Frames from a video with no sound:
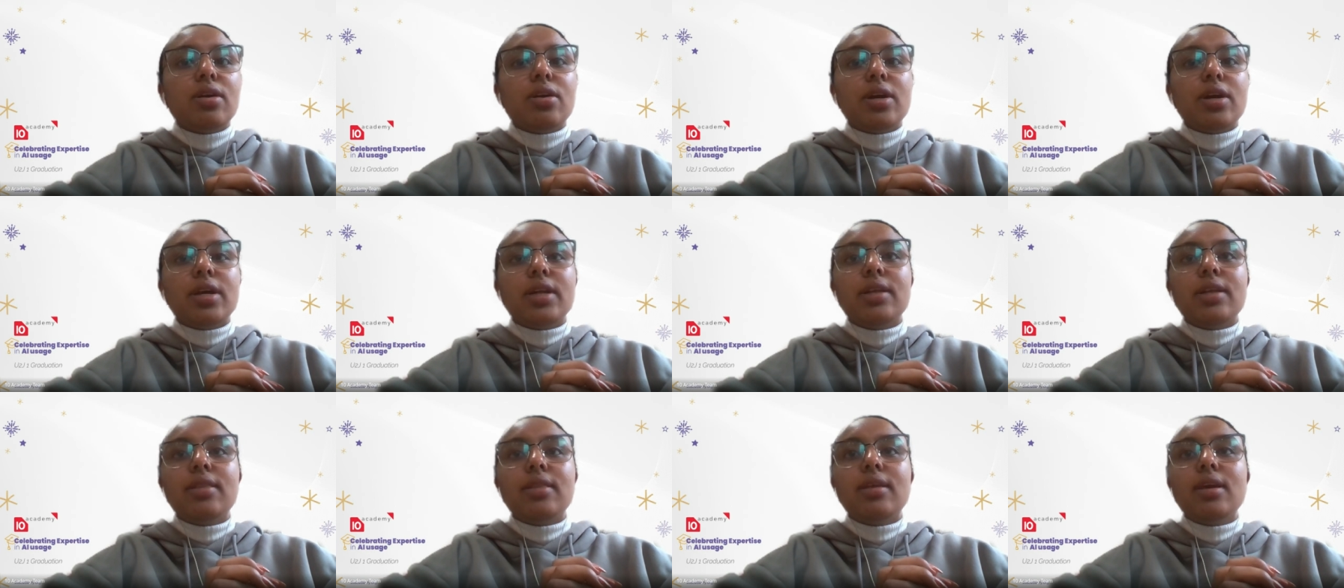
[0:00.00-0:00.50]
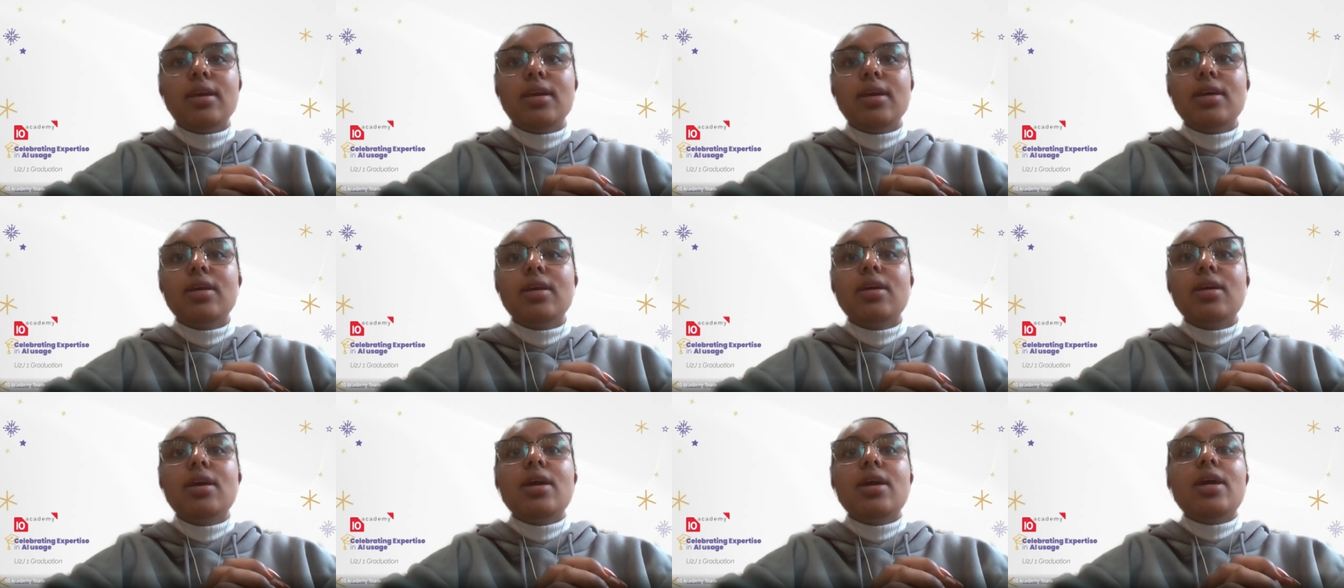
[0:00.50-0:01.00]
or anything,
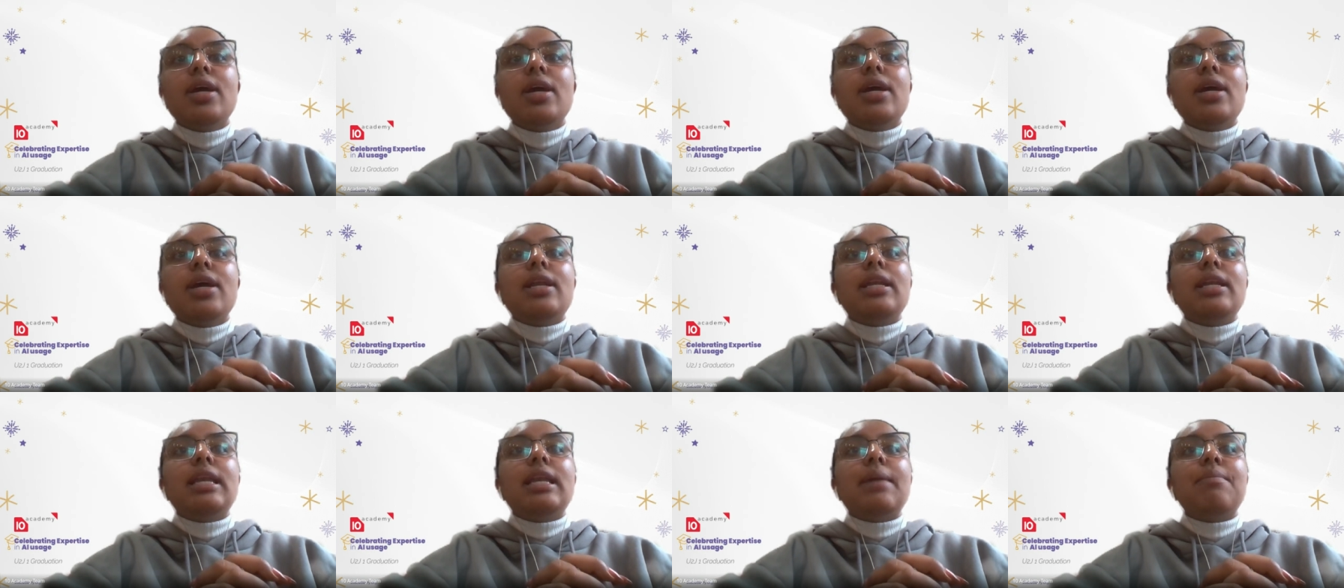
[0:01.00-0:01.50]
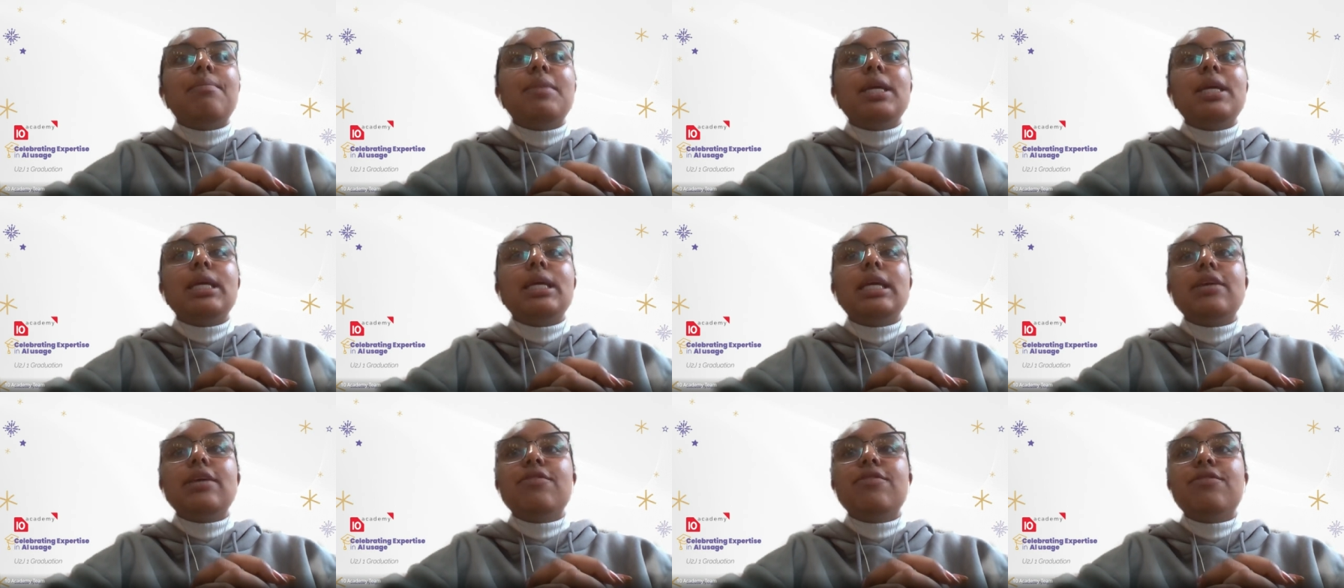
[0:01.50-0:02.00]
let me
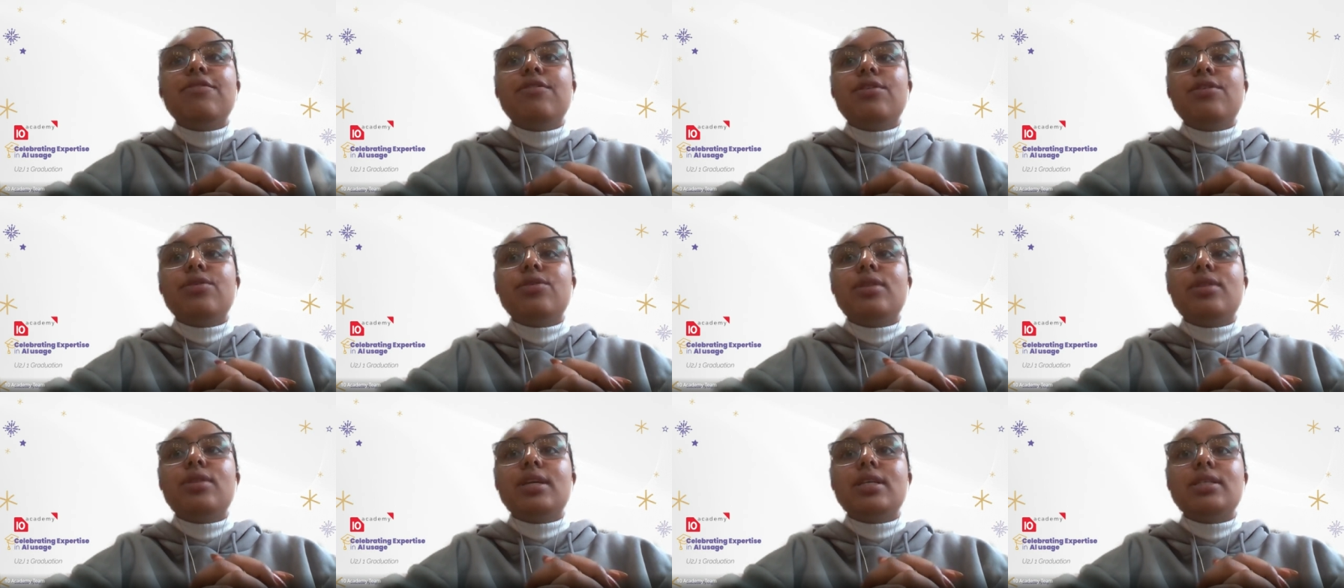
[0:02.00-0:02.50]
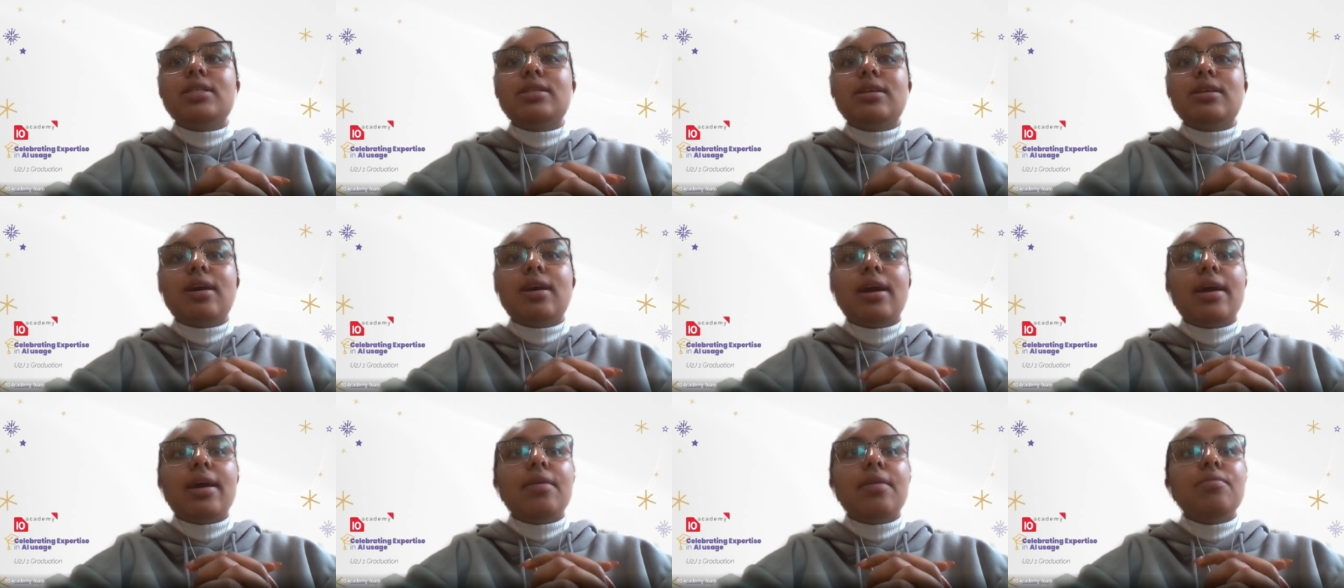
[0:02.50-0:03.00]
give you this
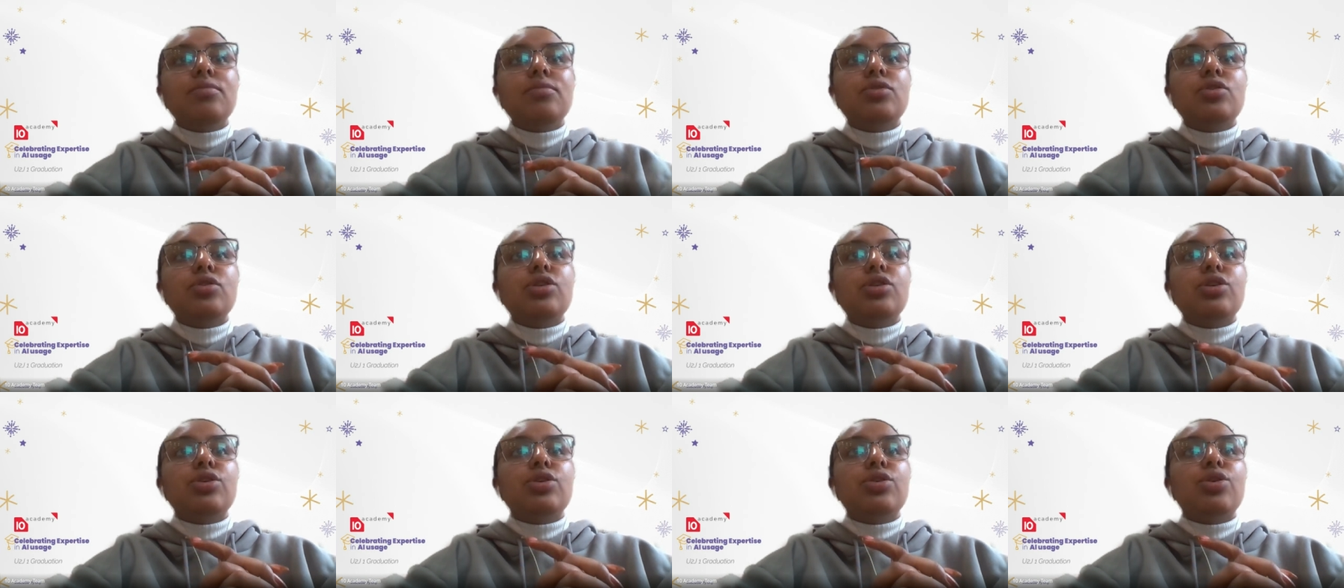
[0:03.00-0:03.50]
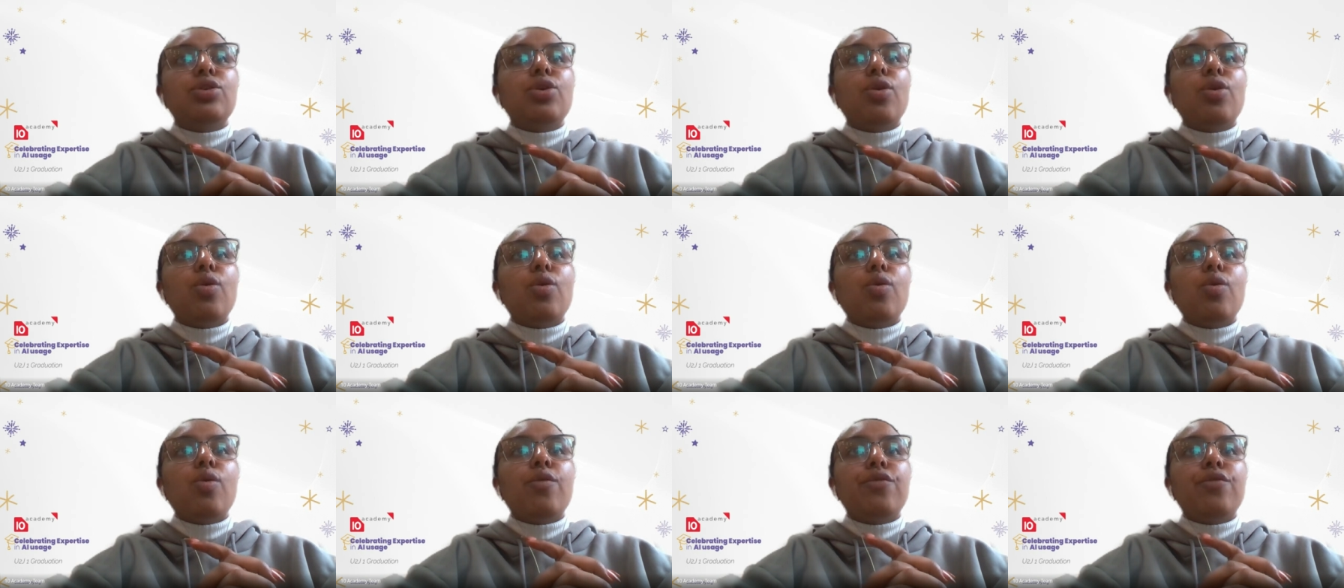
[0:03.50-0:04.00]
time to
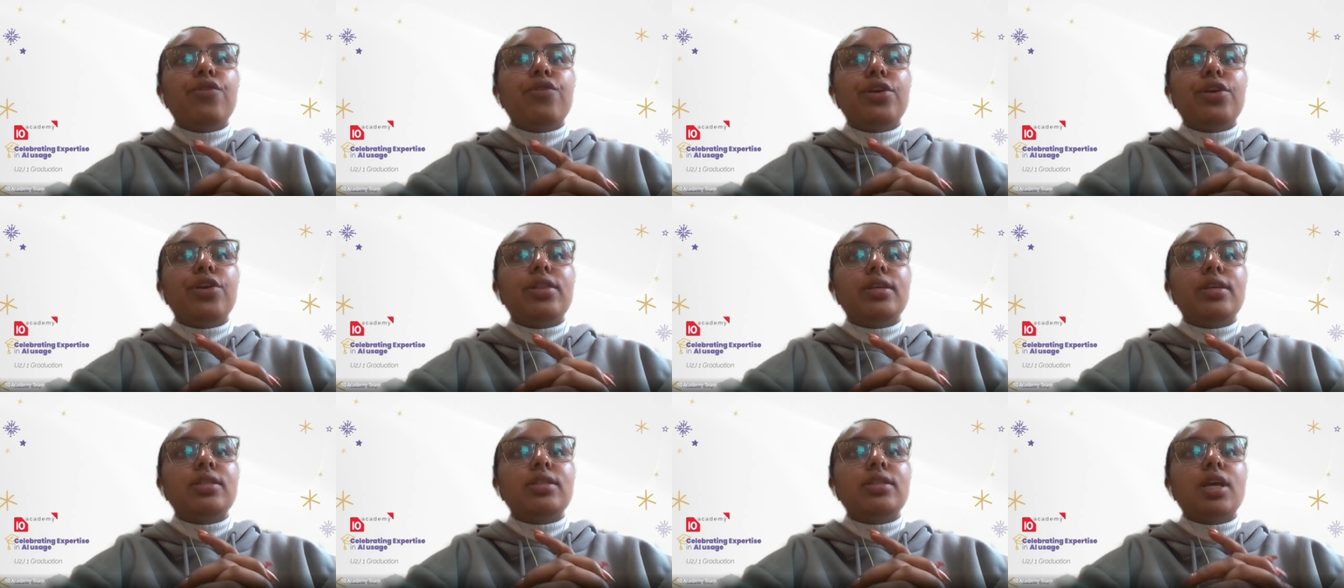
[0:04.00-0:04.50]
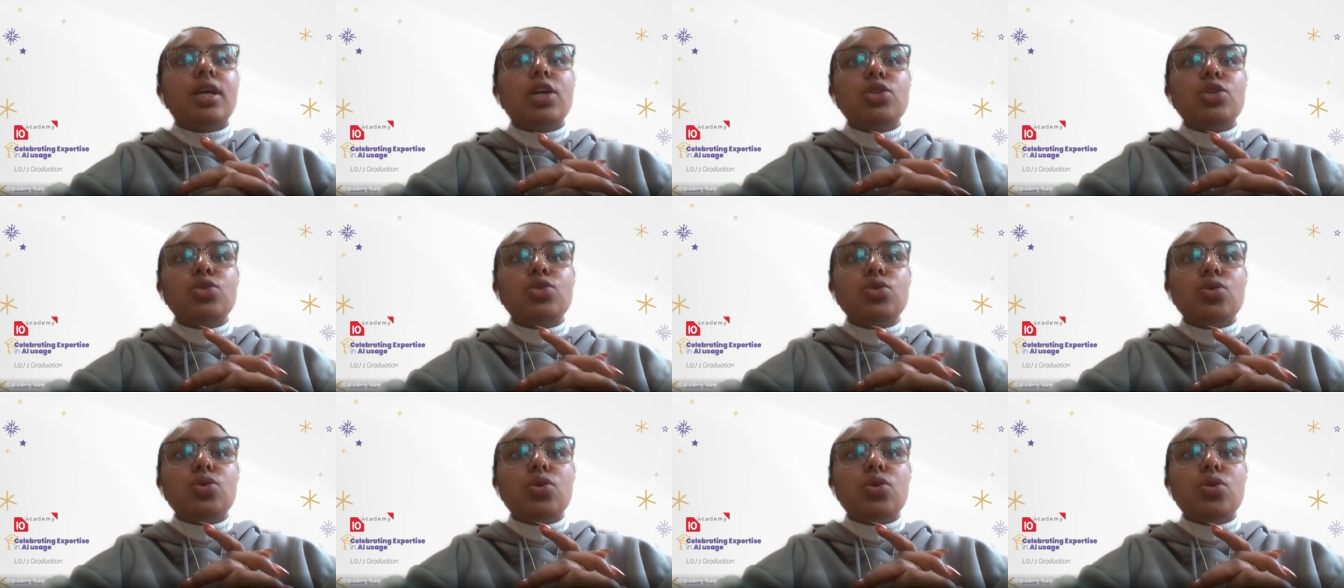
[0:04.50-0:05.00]
go over the
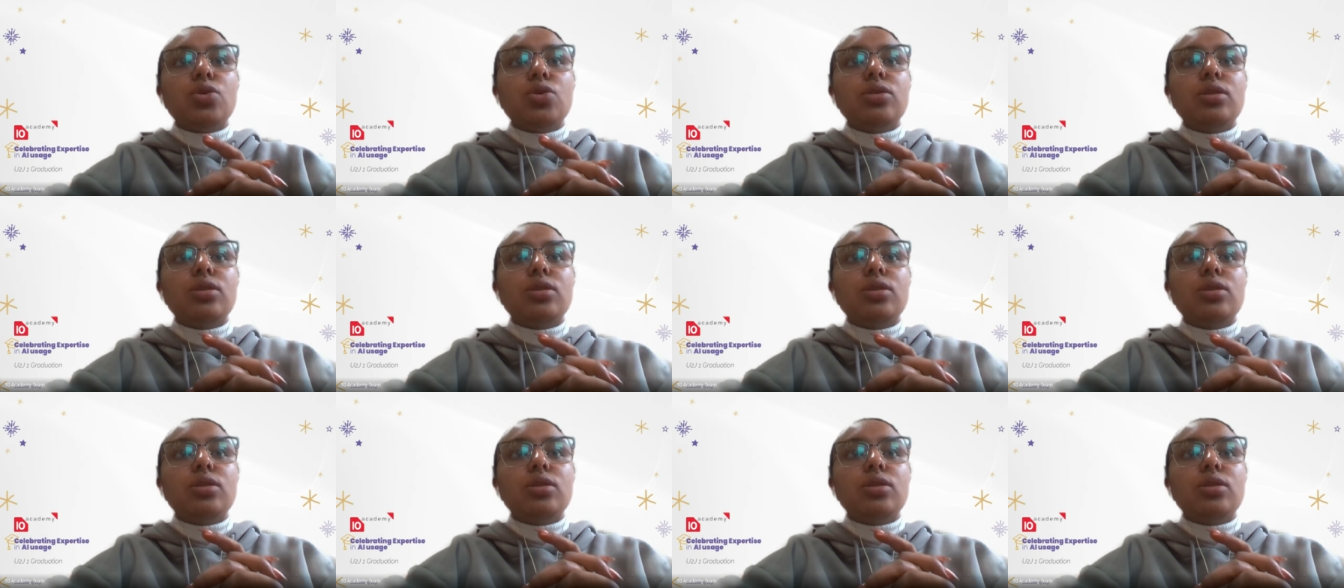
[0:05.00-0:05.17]
schedule,